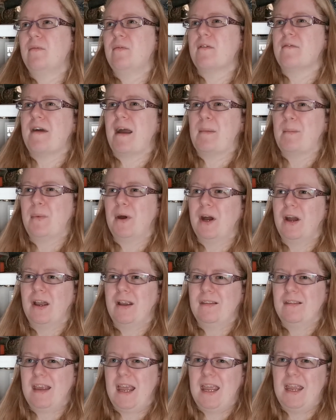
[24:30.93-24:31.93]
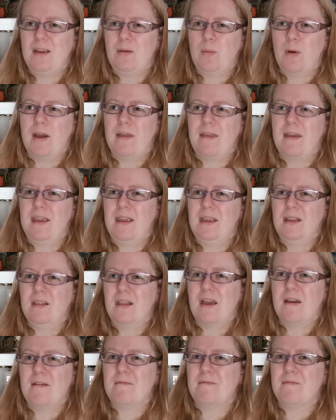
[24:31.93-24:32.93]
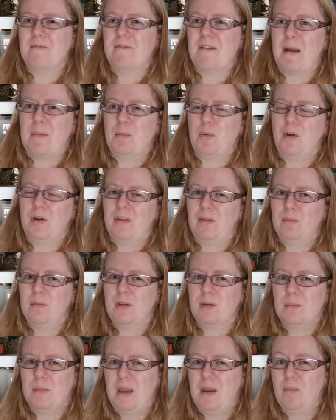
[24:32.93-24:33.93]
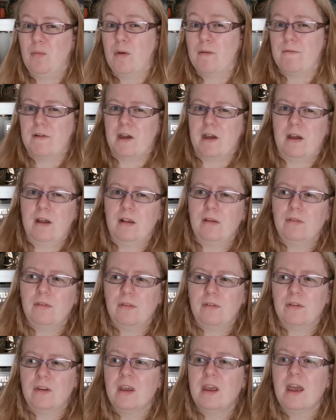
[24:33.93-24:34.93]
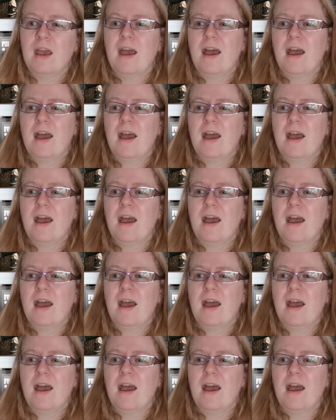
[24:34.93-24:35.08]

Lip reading: of the vampire take, where their vampirism can be reversed,